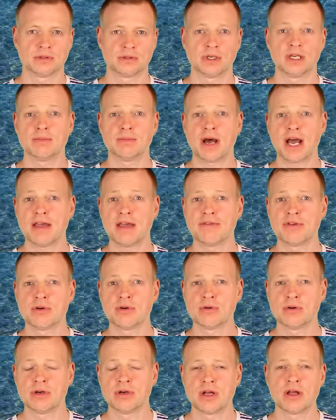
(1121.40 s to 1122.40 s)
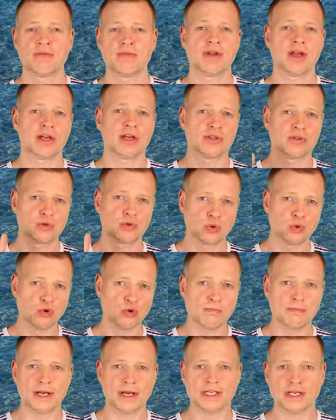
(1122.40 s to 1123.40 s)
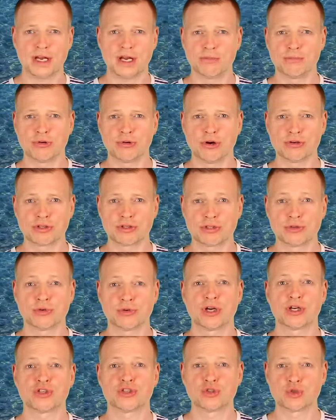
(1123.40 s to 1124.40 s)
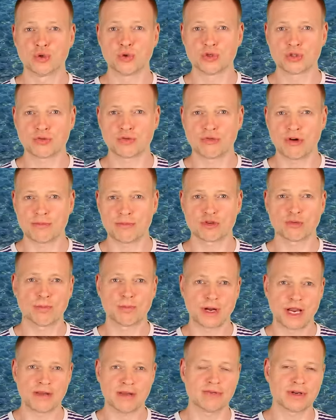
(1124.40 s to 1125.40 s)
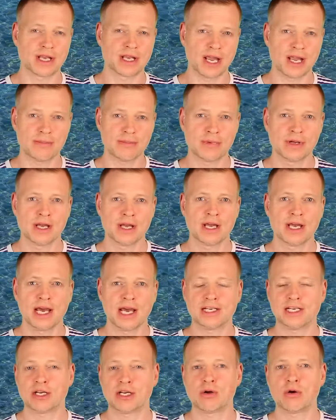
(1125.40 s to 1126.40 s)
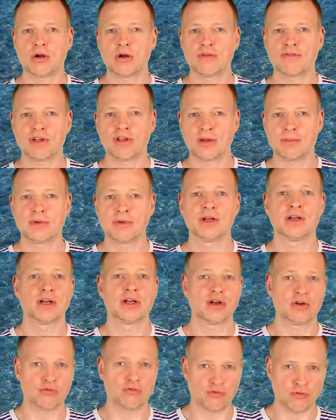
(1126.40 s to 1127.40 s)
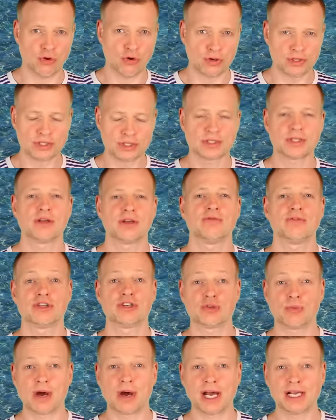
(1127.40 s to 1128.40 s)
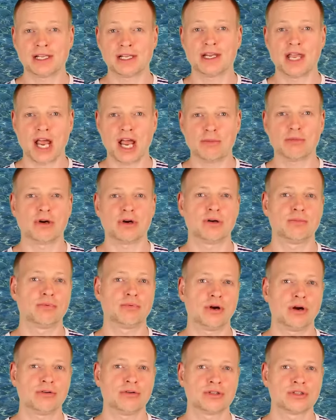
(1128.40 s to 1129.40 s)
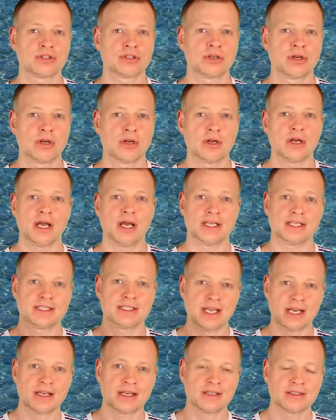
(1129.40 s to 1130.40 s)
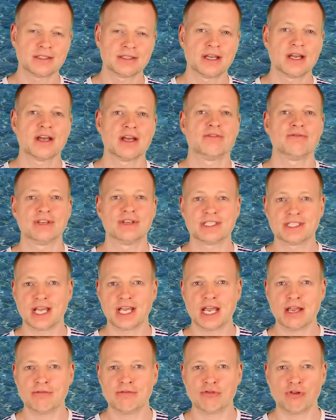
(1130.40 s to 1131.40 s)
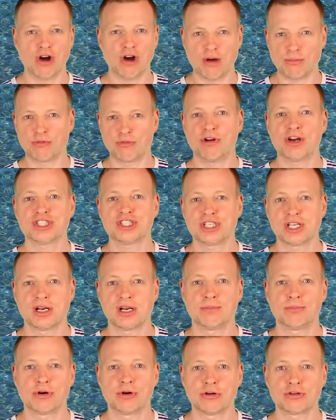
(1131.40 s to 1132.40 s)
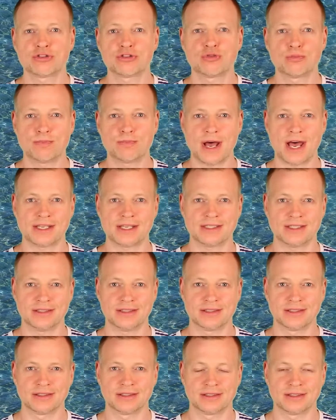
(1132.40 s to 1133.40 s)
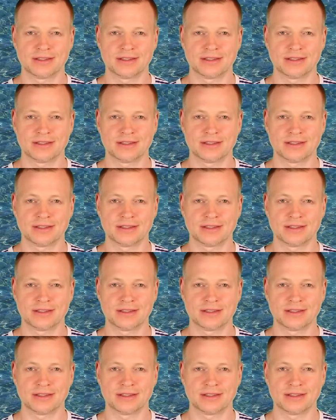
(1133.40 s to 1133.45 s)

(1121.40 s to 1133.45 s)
In my view, there are two meta approaches you can choose from to play the game, and I call them first the trial and error approach, and second the safe or professional approach to pass it.